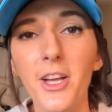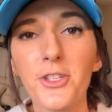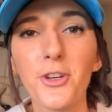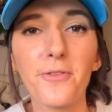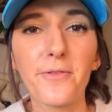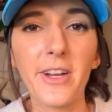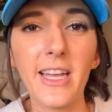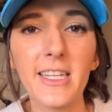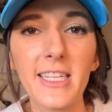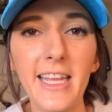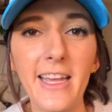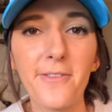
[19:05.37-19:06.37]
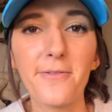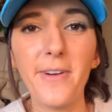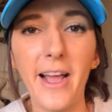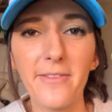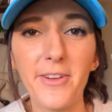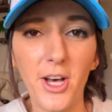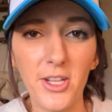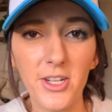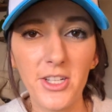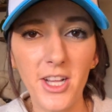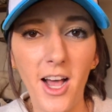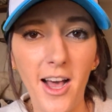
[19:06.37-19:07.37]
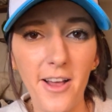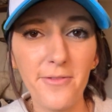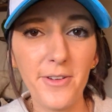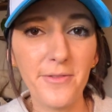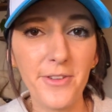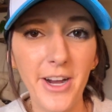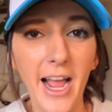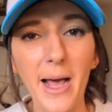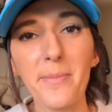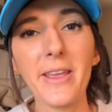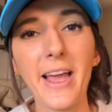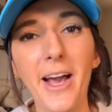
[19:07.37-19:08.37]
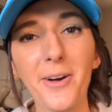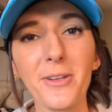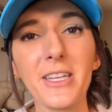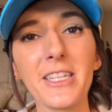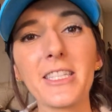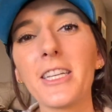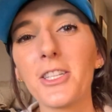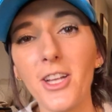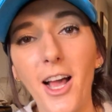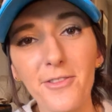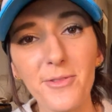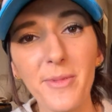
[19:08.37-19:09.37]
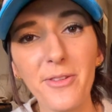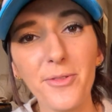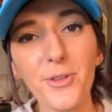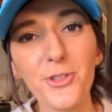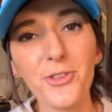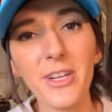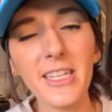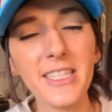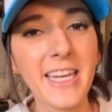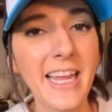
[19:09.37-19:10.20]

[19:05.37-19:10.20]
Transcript: Don't forget to get $5 off of your Happy Howie's soft meat roll treats.